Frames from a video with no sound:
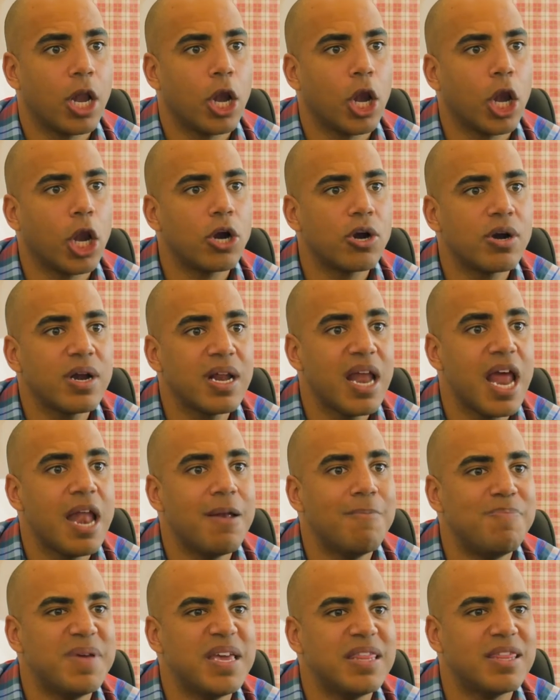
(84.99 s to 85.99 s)
Learn it
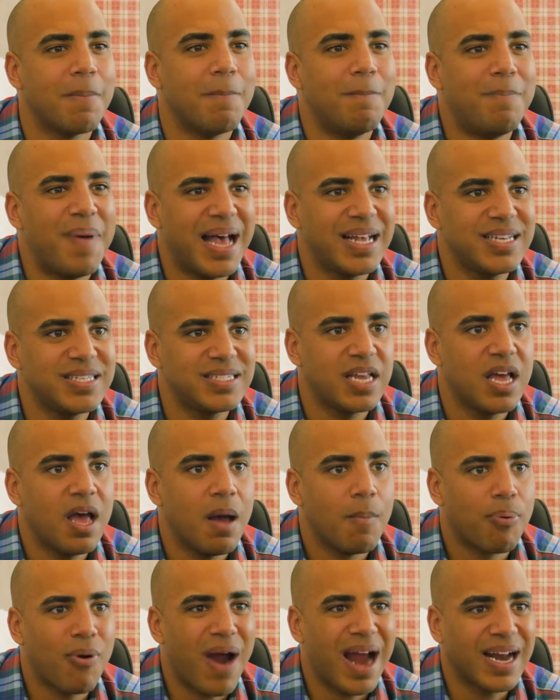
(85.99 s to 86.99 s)
and be the best
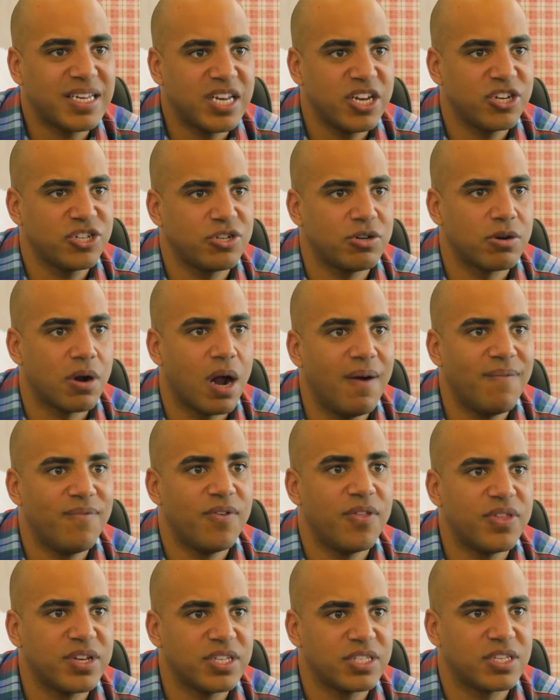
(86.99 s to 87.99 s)
practitioner
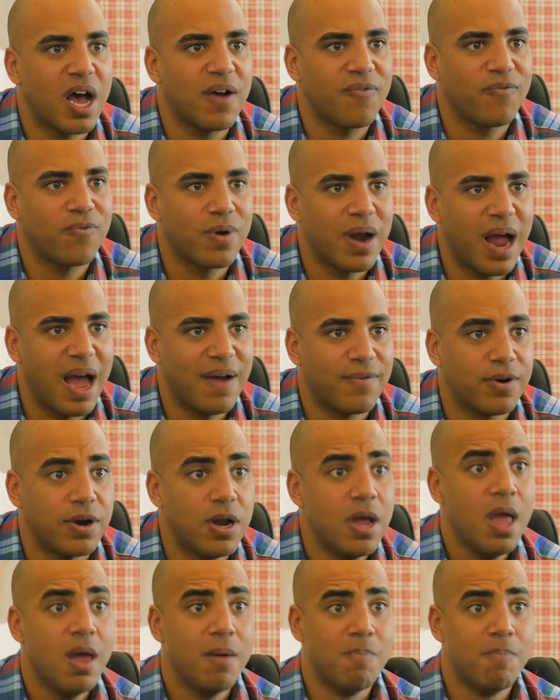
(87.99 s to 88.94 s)
of the software ever.